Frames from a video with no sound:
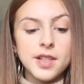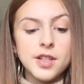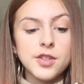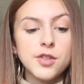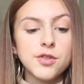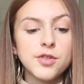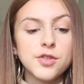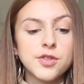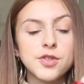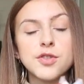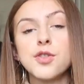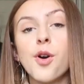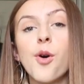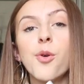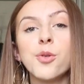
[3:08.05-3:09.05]
These are
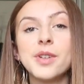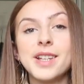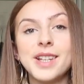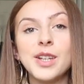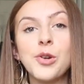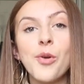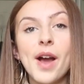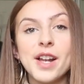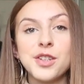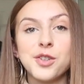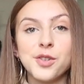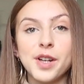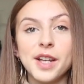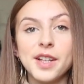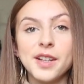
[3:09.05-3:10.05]
so cute and
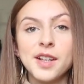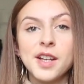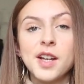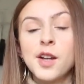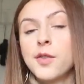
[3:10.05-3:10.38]
great